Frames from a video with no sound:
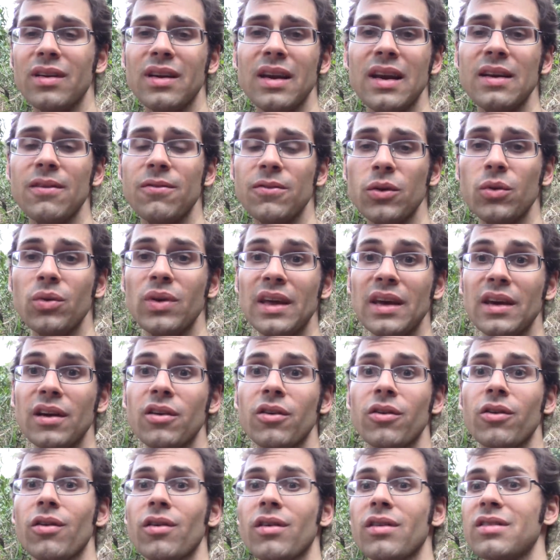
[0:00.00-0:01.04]
in a few
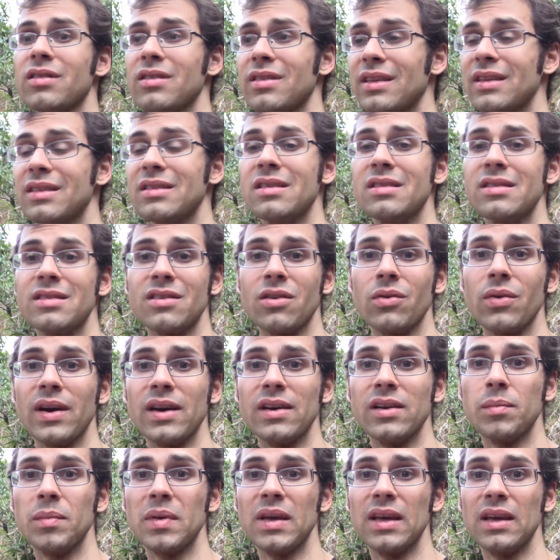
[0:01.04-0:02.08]
years, this is going
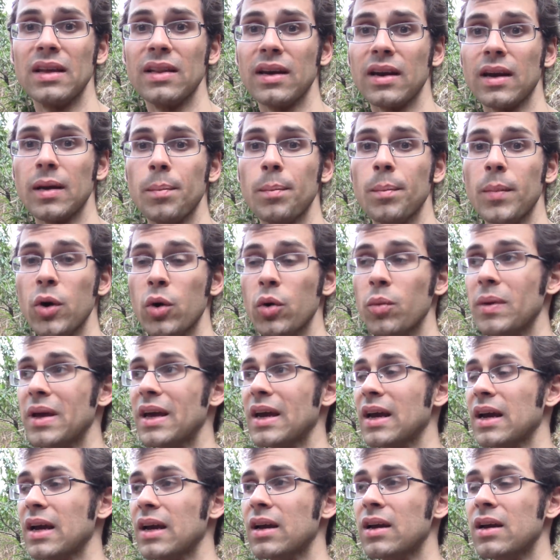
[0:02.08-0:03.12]
to be like a booming